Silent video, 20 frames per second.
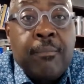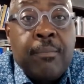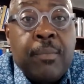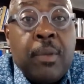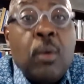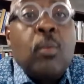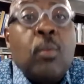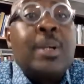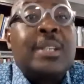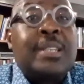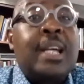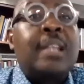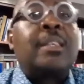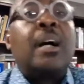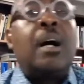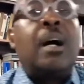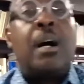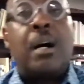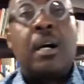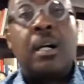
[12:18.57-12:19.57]
What's at the
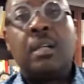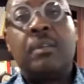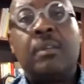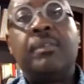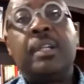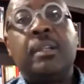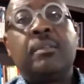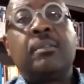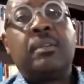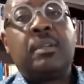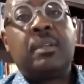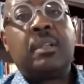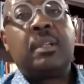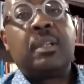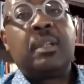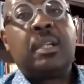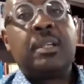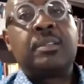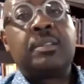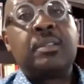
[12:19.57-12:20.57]
heart of it
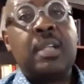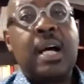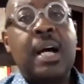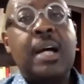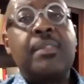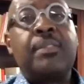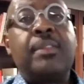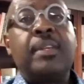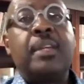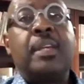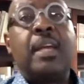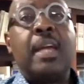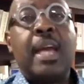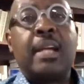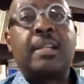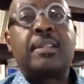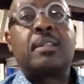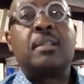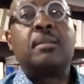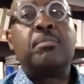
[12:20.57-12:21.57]
is not the
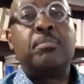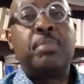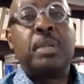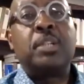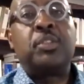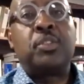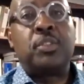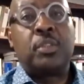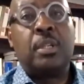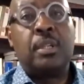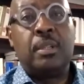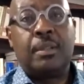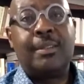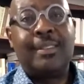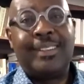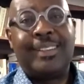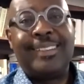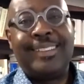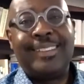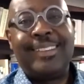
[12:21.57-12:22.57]
exhibition
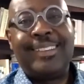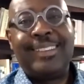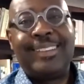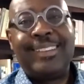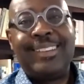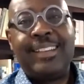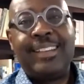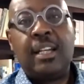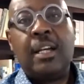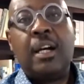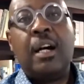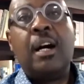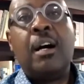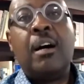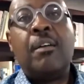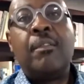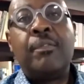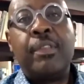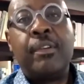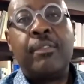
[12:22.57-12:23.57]

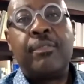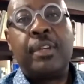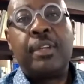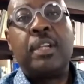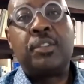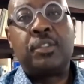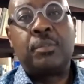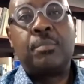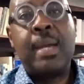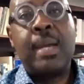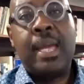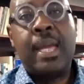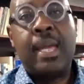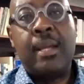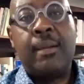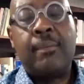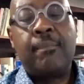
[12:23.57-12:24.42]
of the finished man,